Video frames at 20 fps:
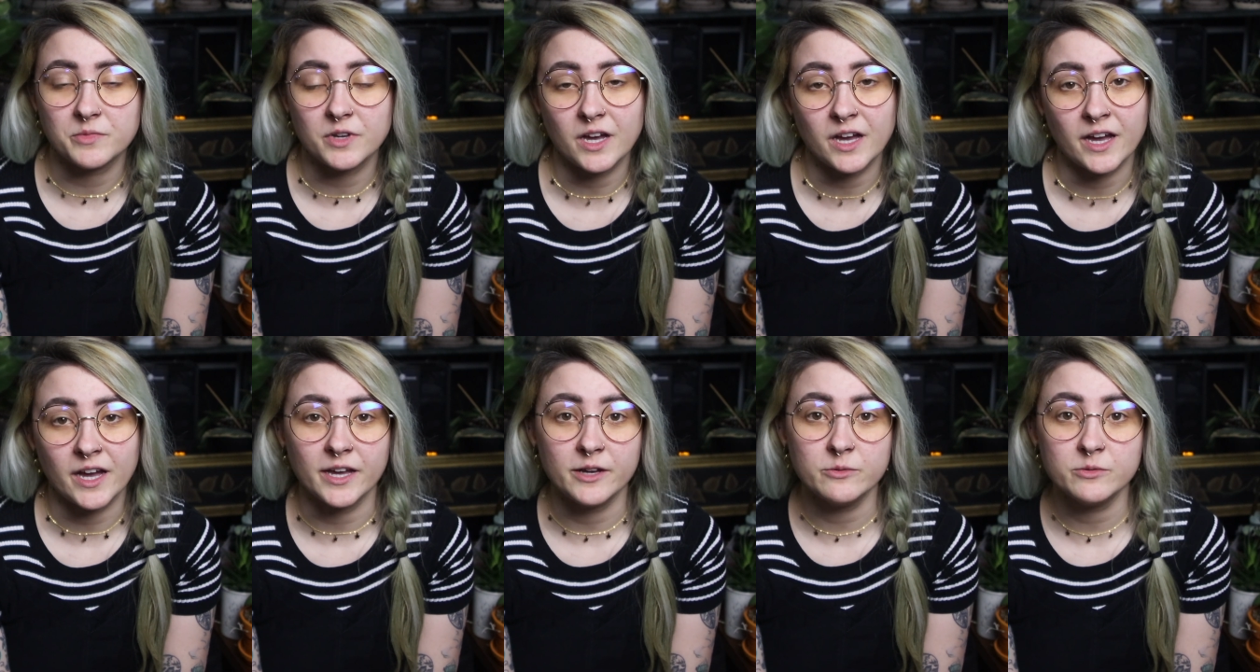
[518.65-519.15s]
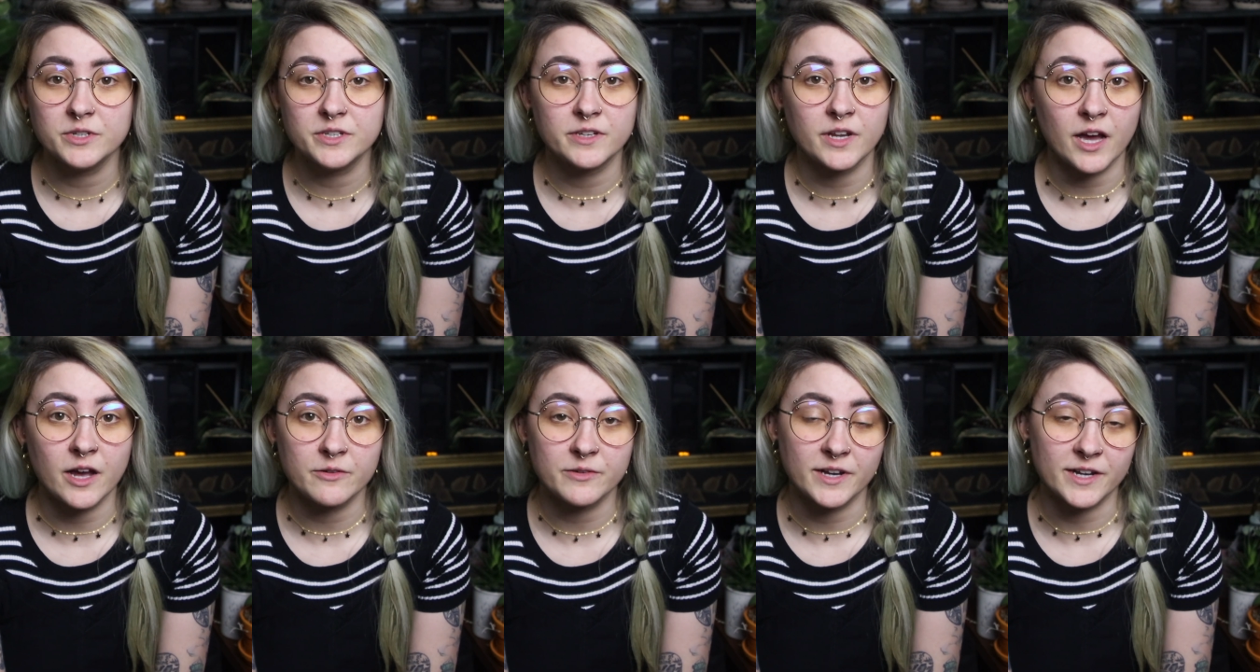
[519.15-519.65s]
I would
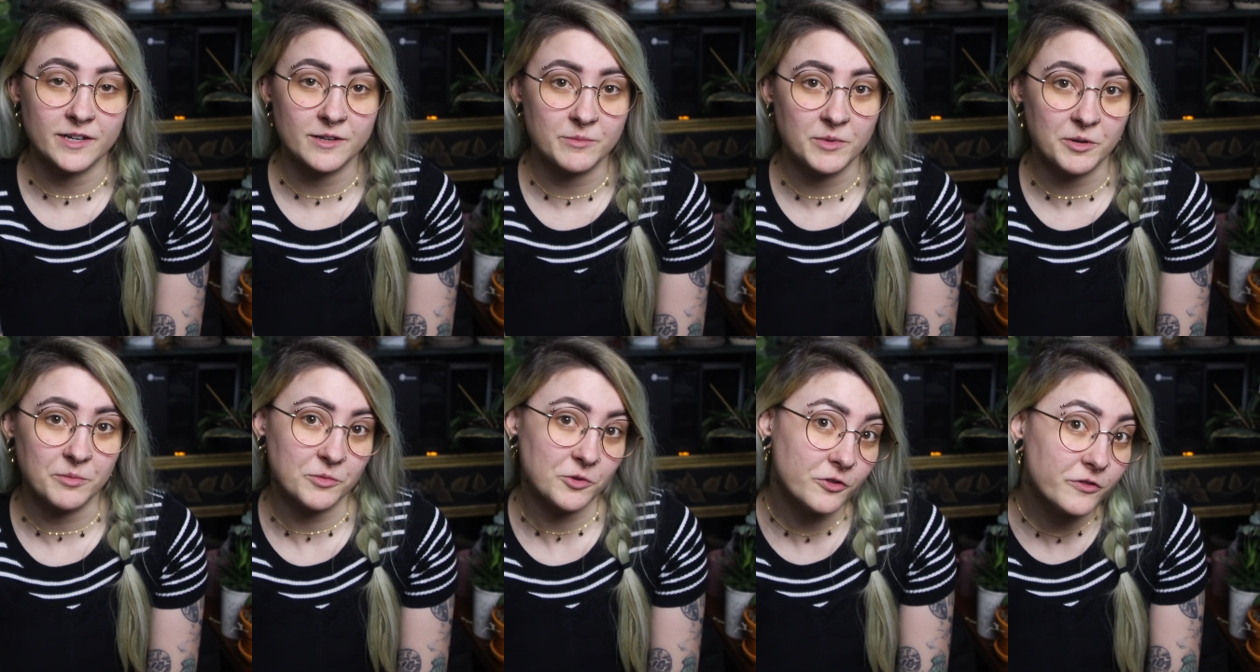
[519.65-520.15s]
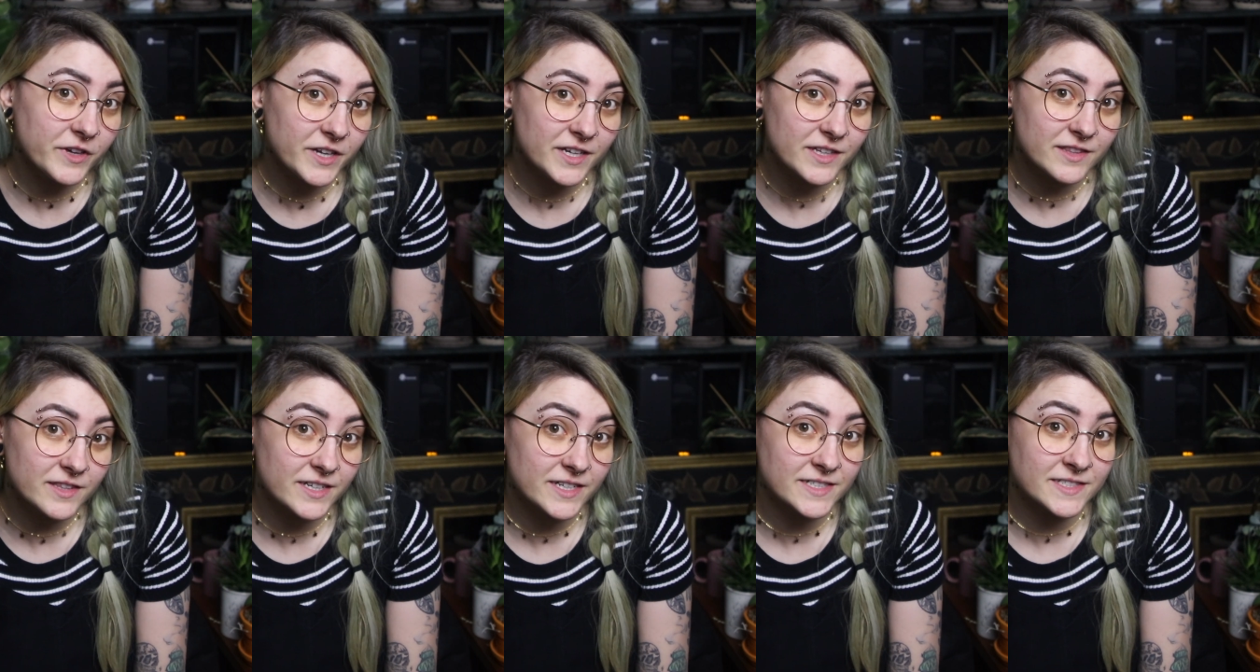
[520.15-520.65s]
not recommend moving
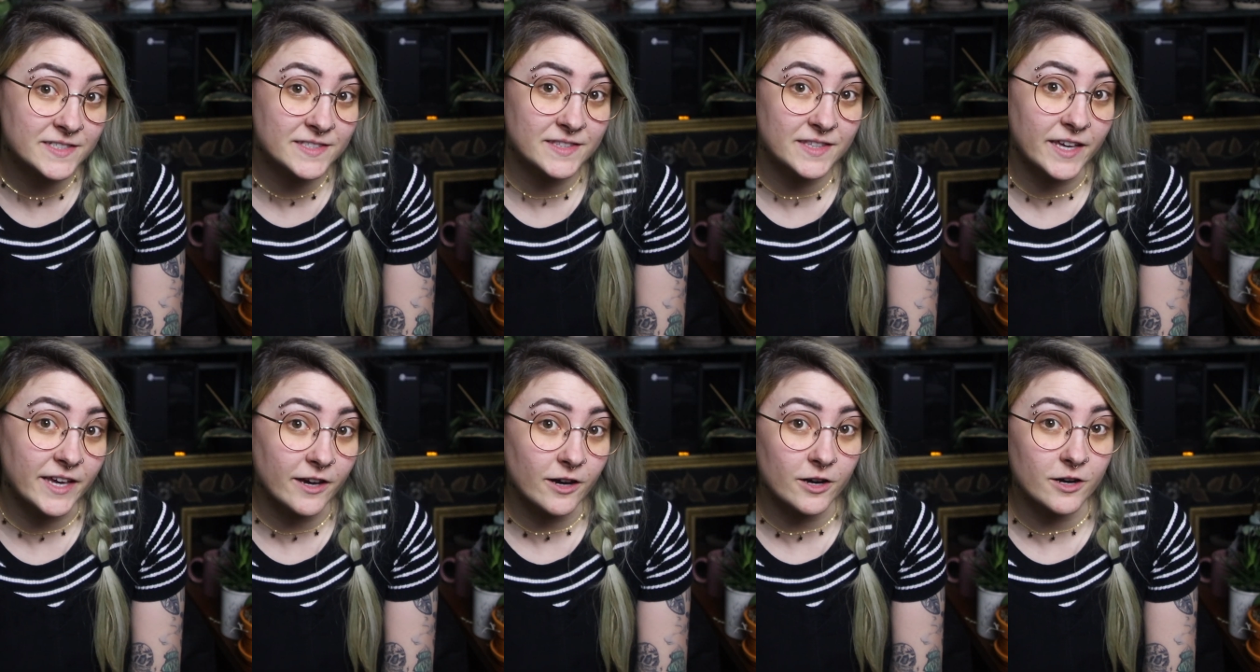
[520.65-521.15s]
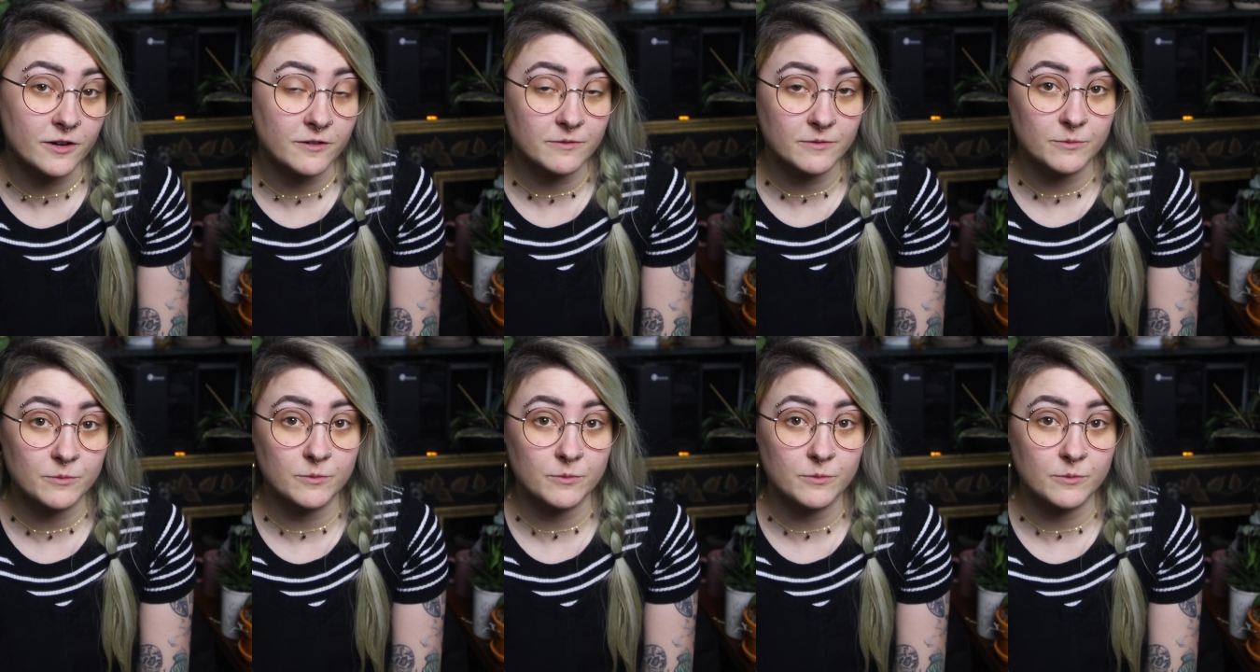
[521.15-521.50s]
unless they are